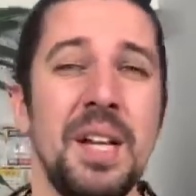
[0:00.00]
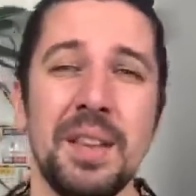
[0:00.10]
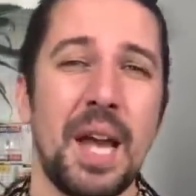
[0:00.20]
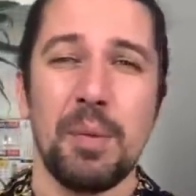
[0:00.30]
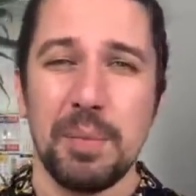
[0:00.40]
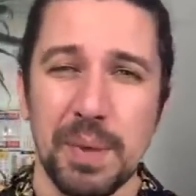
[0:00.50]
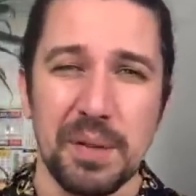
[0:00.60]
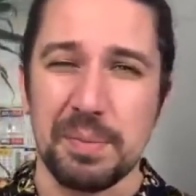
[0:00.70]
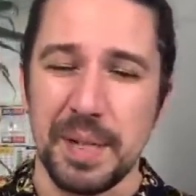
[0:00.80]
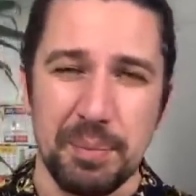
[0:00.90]
That would
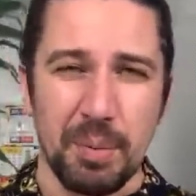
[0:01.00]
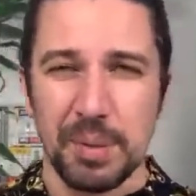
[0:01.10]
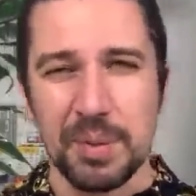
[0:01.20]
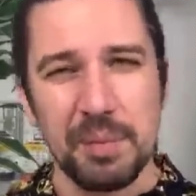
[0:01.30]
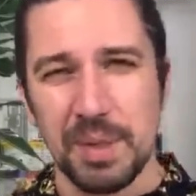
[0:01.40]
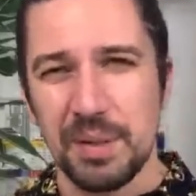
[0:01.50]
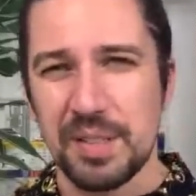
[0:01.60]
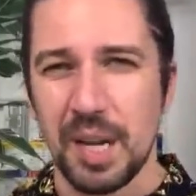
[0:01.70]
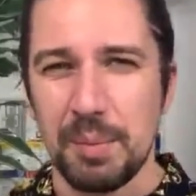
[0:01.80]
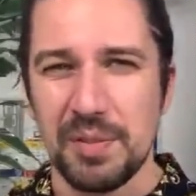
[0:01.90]
amuse me. It probably wouldn't amuse
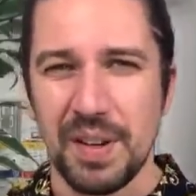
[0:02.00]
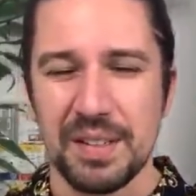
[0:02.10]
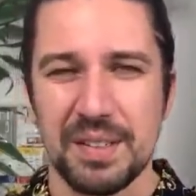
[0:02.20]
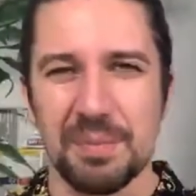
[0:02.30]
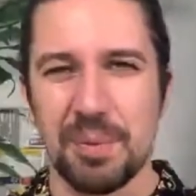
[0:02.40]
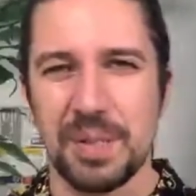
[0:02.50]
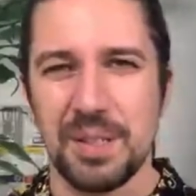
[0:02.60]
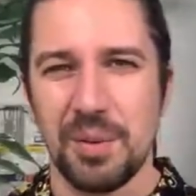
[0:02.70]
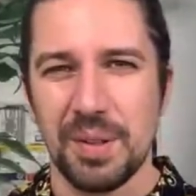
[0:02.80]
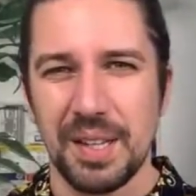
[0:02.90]
Derby fans because probably
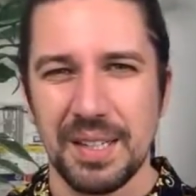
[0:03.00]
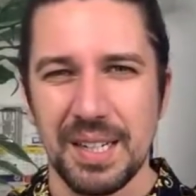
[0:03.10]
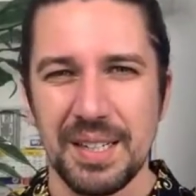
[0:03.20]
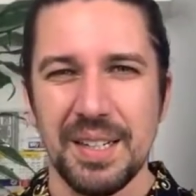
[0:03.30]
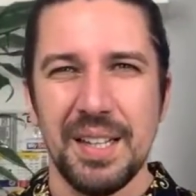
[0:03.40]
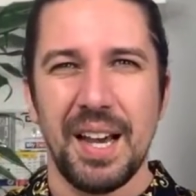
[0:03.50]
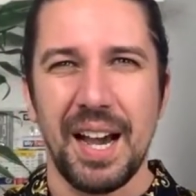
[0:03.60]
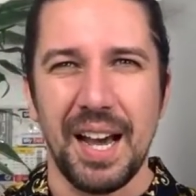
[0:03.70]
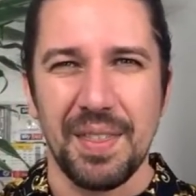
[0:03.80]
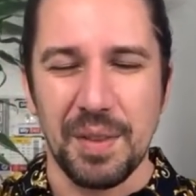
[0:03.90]
not what they need
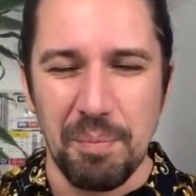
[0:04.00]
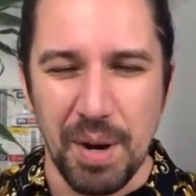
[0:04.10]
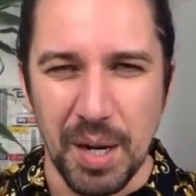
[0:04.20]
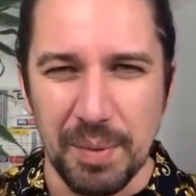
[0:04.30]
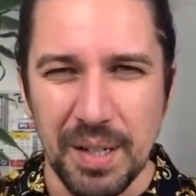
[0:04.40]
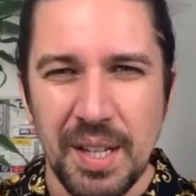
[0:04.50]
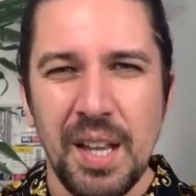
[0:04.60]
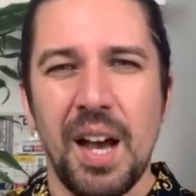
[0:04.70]
at the moment.